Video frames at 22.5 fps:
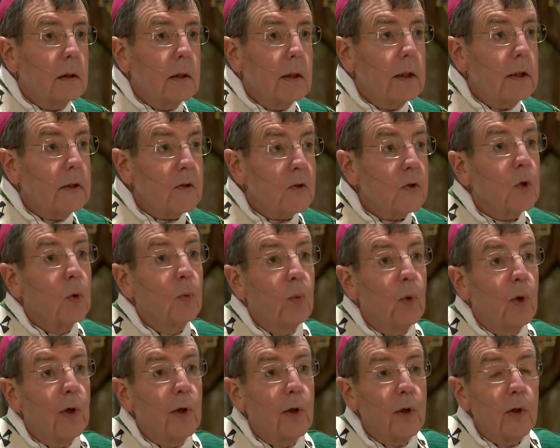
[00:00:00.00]
it's a
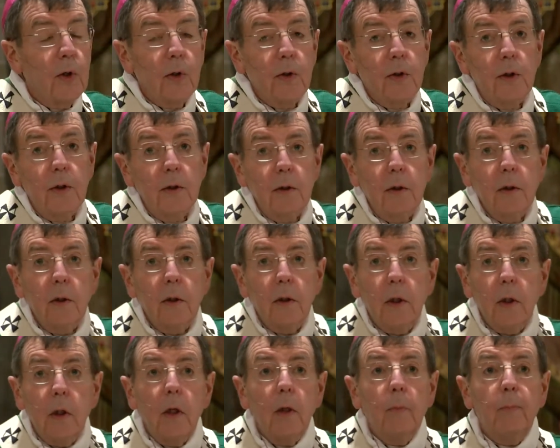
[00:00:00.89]
word
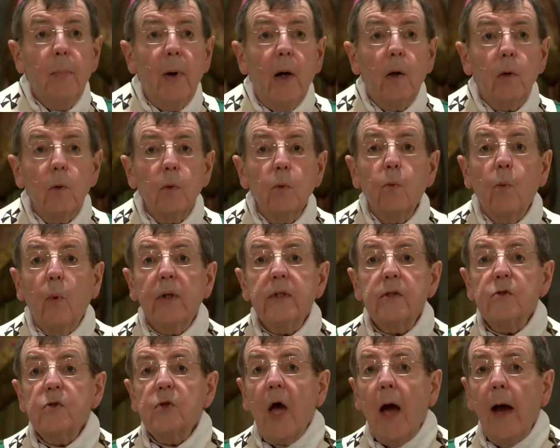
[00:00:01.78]
about
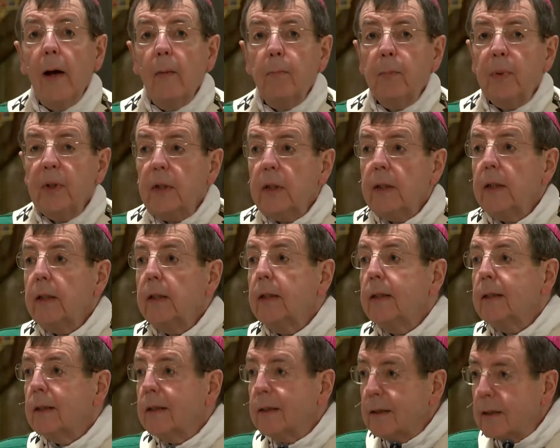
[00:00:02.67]
what's
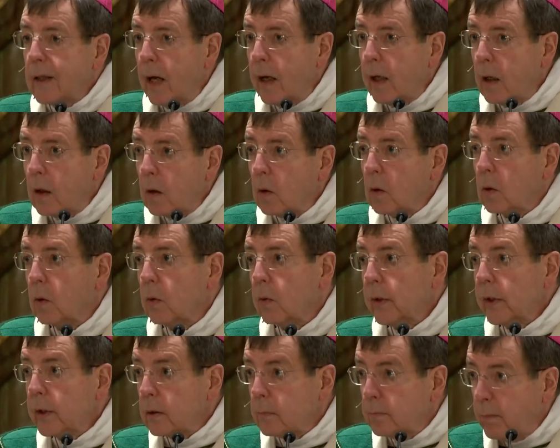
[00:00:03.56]
happening now
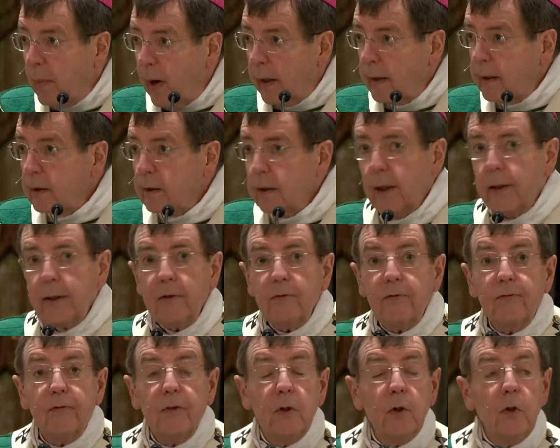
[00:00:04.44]
in my
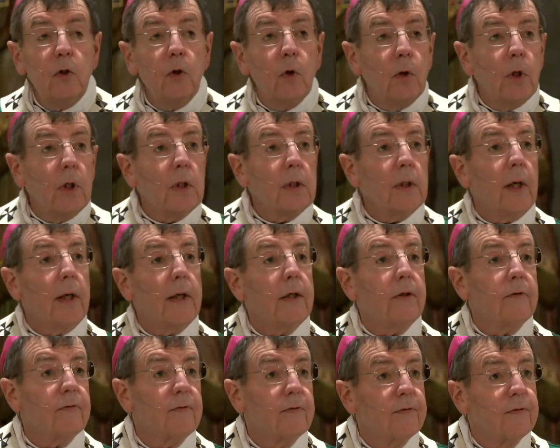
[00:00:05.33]
life, in your
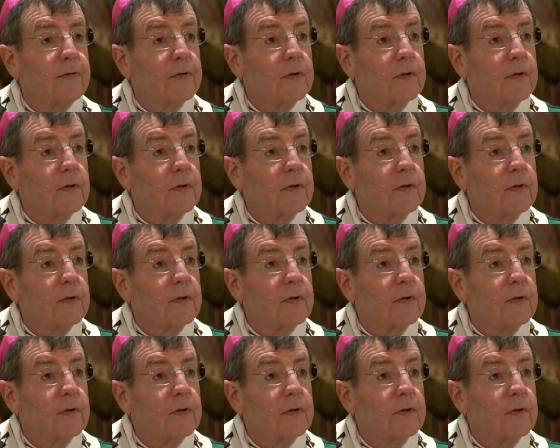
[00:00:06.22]
life.